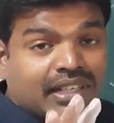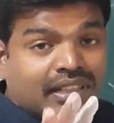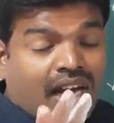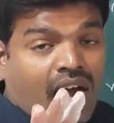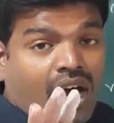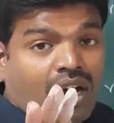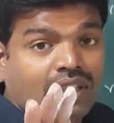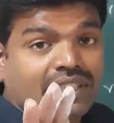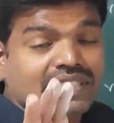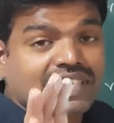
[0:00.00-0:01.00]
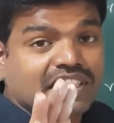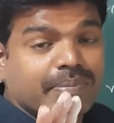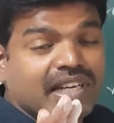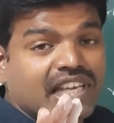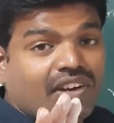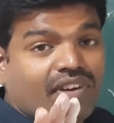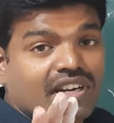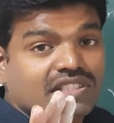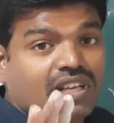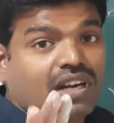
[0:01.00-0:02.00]
all the 6 milli
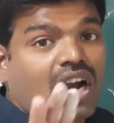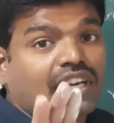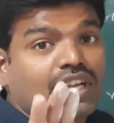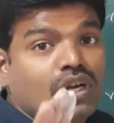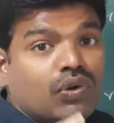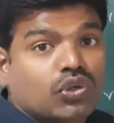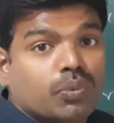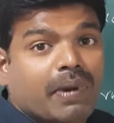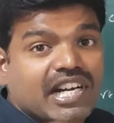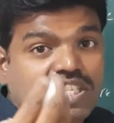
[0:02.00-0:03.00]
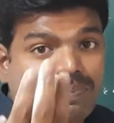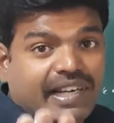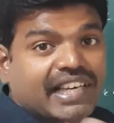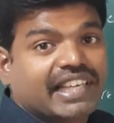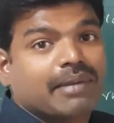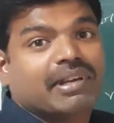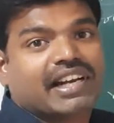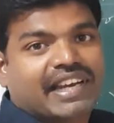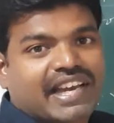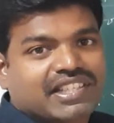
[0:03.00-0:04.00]
equivalents are not allowed to participate in a chemical
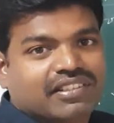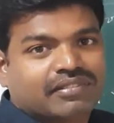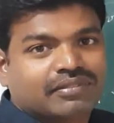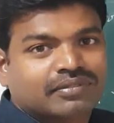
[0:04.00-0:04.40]
reaction.